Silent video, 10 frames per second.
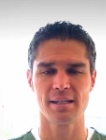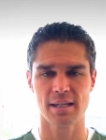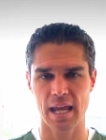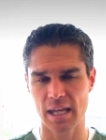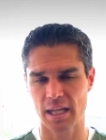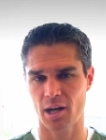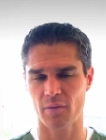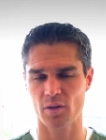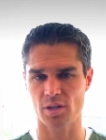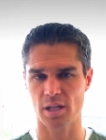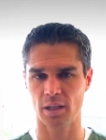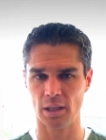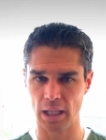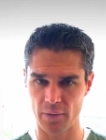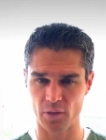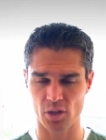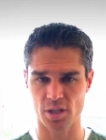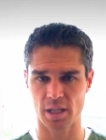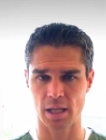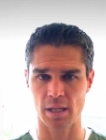Take care of your skin, love your
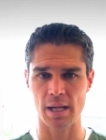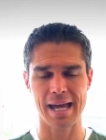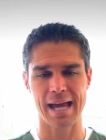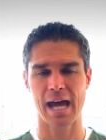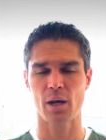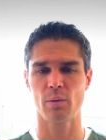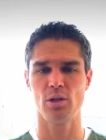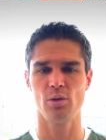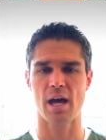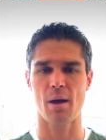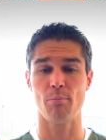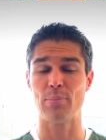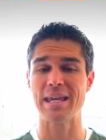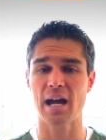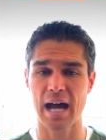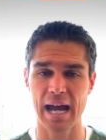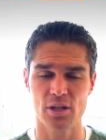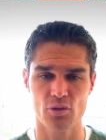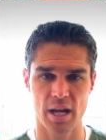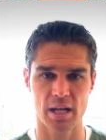skin. How do we do that? Be
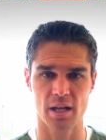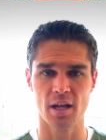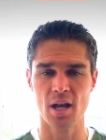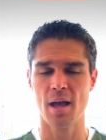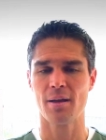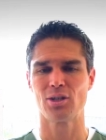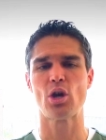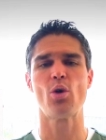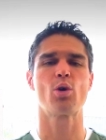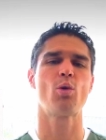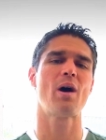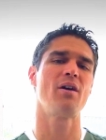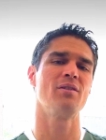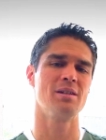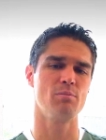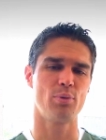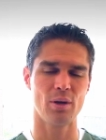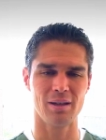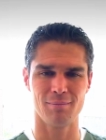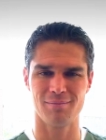hydrated. Don't go out and
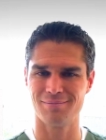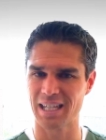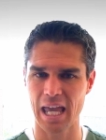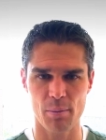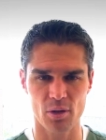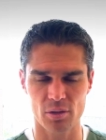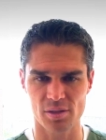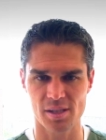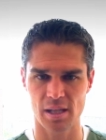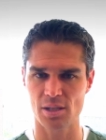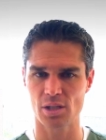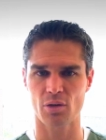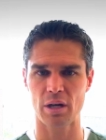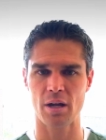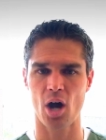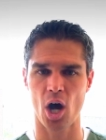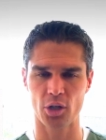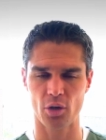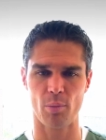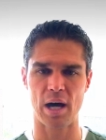put chemical sunscreen on
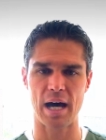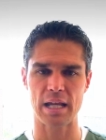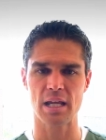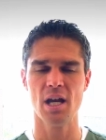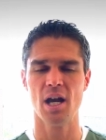your body.